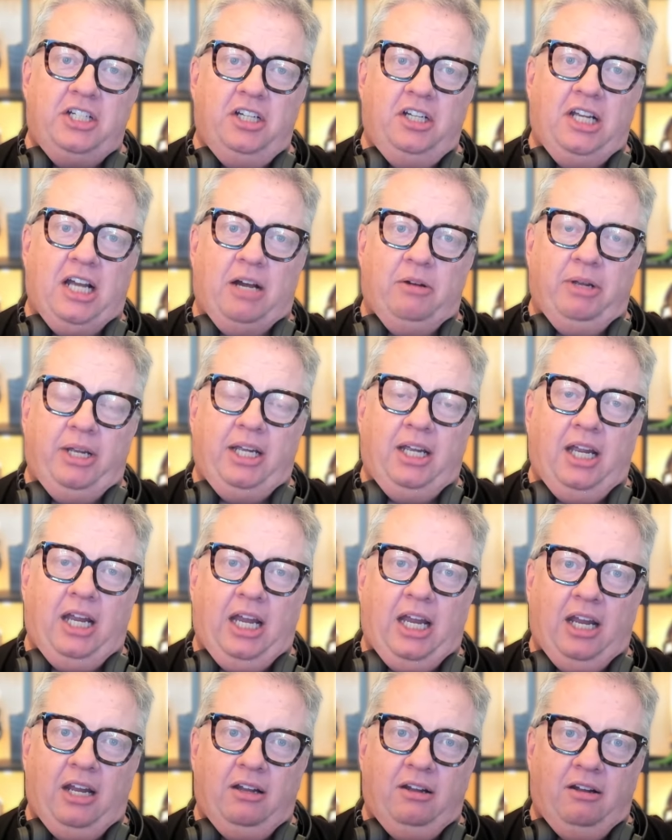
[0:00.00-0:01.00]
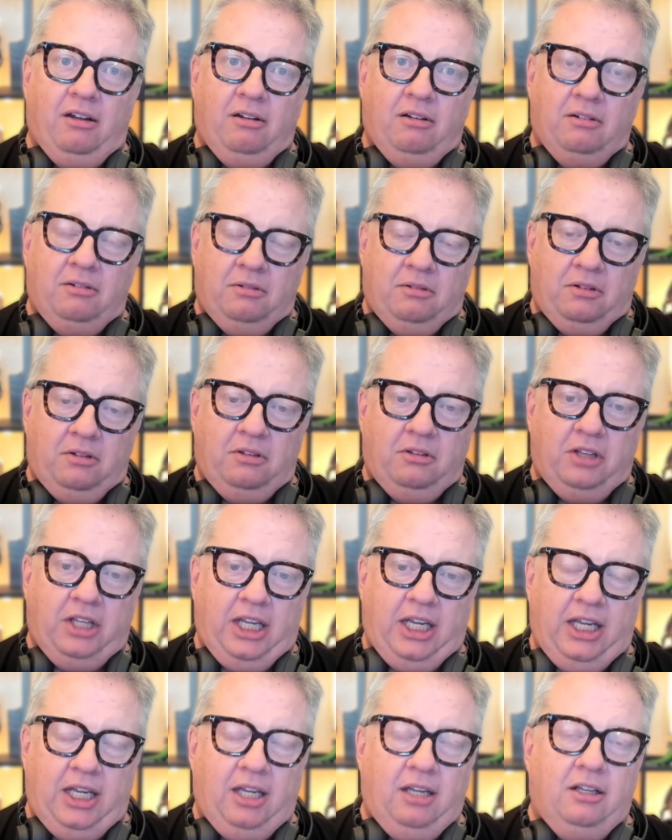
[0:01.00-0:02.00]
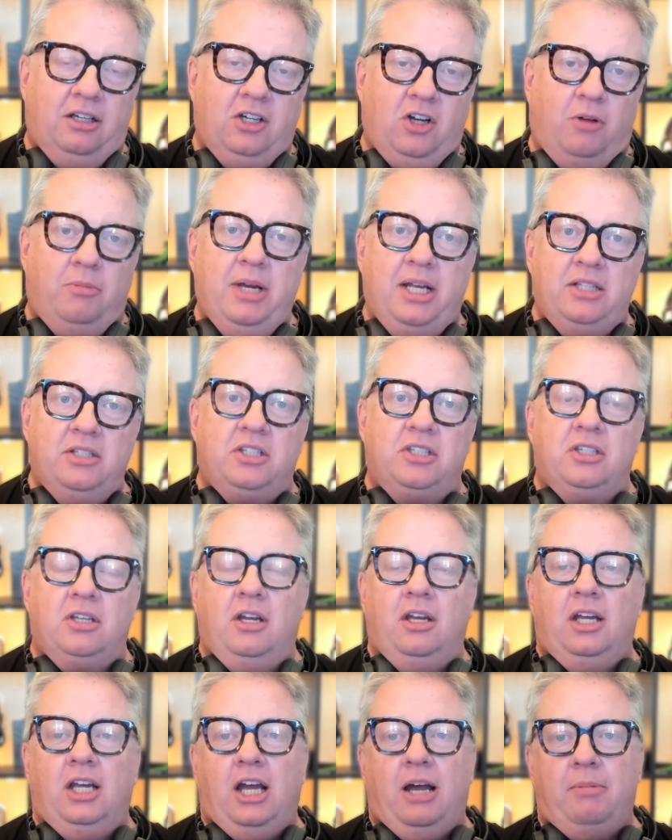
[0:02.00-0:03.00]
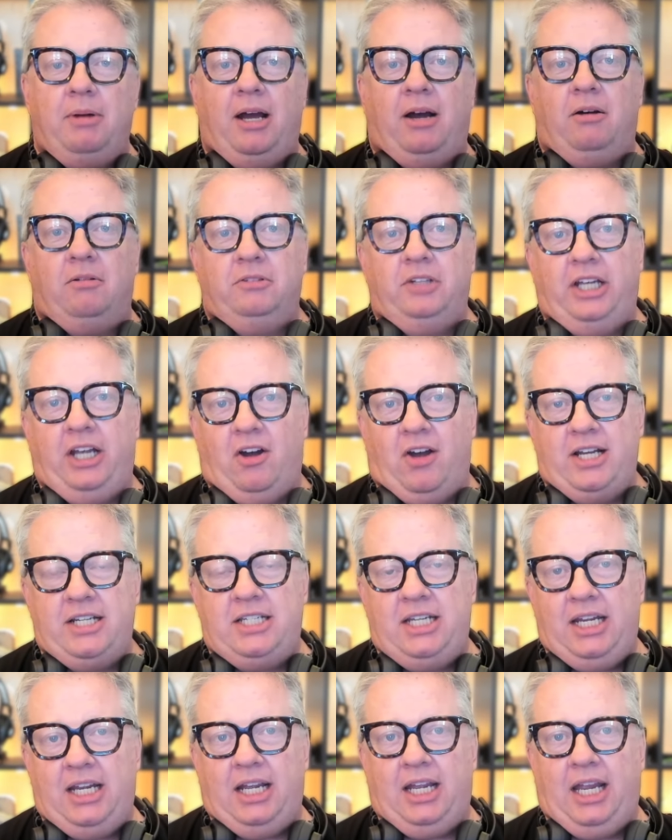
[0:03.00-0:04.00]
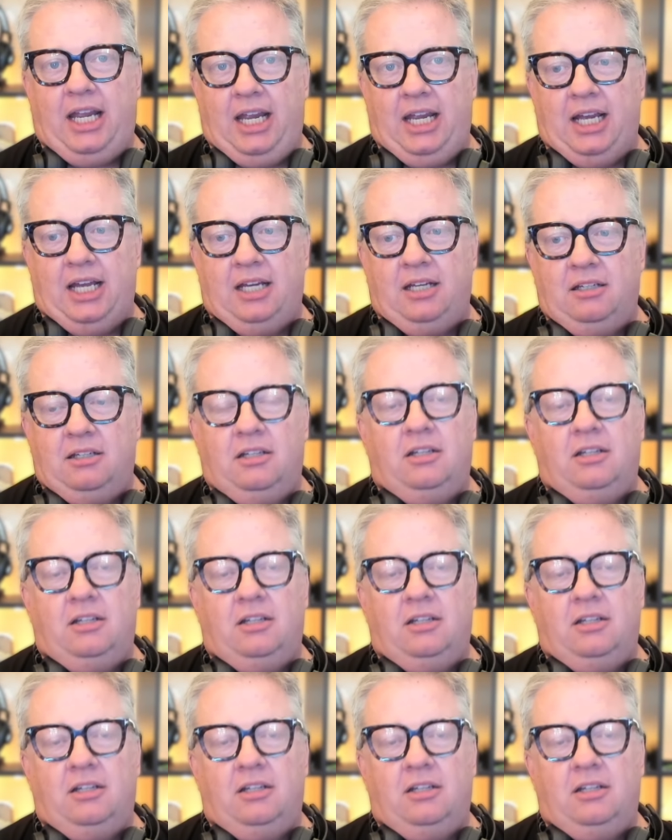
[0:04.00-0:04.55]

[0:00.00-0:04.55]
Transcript: going in the comments about the idea here.